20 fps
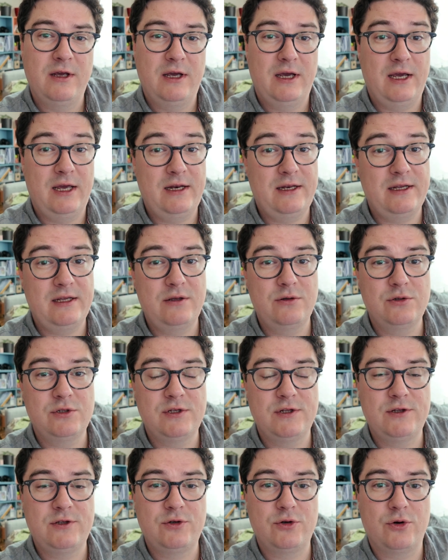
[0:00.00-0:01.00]
and I use
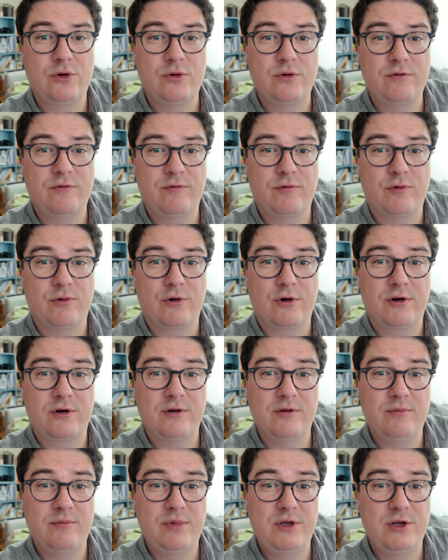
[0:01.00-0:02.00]
the drone for
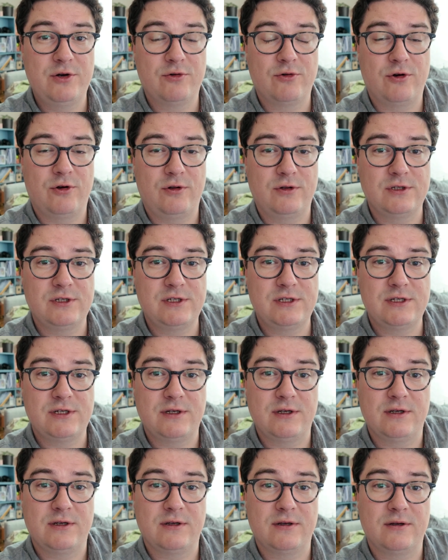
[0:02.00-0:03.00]
B-rolls
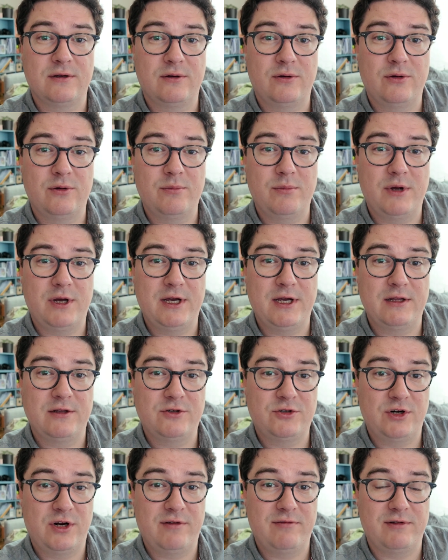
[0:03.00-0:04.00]
on my
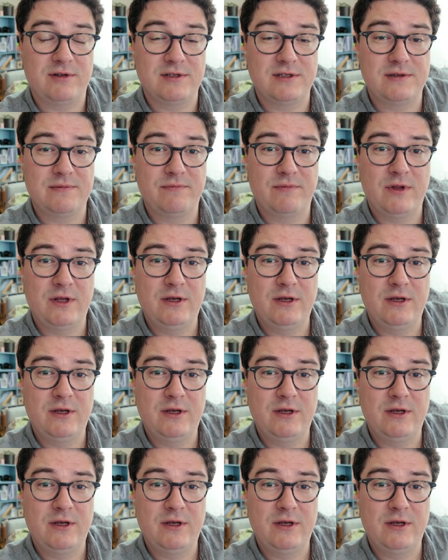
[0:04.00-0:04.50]
travels.